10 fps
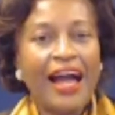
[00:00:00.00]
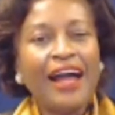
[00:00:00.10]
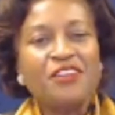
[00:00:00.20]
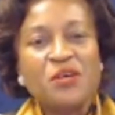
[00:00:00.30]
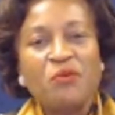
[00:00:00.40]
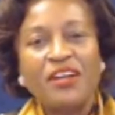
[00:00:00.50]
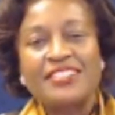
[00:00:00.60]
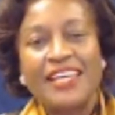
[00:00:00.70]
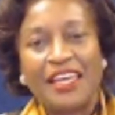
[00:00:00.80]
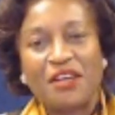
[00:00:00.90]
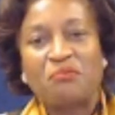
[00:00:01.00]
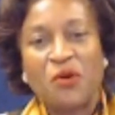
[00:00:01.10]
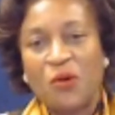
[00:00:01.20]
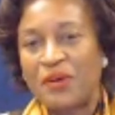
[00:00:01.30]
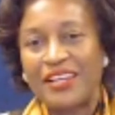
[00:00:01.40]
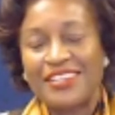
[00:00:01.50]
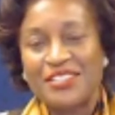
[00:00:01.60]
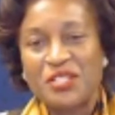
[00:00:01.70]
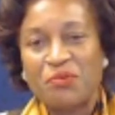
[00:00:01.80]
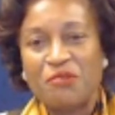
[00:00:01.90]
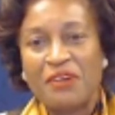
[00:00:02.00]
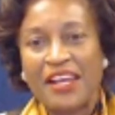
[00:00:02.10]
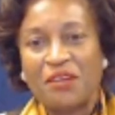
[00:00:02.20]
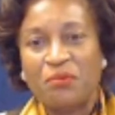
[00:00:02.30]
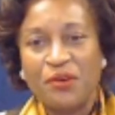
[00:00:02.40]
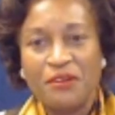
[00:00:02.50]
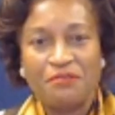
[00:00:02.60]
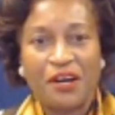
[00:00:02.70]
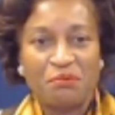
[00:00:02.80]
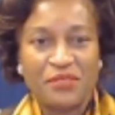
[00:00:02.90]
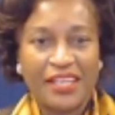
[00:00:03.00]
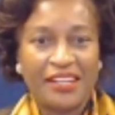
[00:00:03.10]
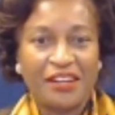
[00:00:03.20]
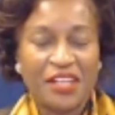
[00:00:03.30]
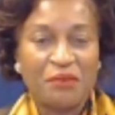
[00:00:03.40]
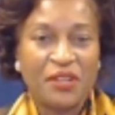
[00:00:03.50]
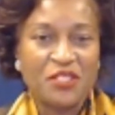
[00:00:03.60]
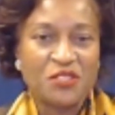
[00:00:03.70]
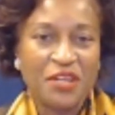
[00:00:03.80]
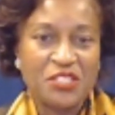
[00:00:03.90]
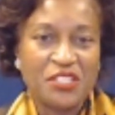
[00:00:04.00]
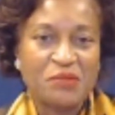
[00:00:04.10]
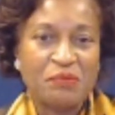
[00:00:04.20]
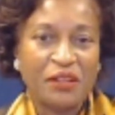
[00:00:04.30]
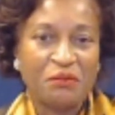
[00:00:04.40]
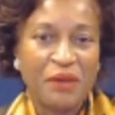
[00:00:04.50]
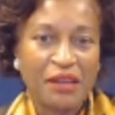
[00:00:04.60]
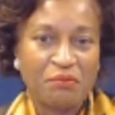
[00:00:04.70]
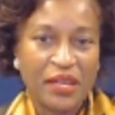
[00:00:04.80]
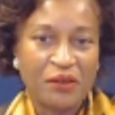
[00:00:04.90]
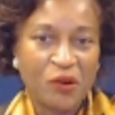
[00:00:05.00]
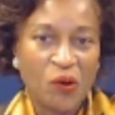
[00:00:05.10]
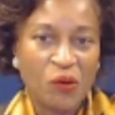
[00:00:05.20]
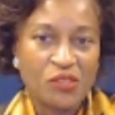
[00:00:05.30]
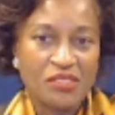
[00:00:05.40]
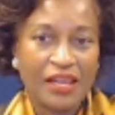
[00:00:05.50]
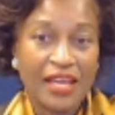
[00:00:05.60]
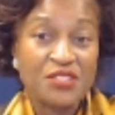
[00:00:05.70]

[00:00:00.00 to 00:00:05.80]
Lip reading: I also want to take a moment to provide a brief update on the administration's Build Back Better goals.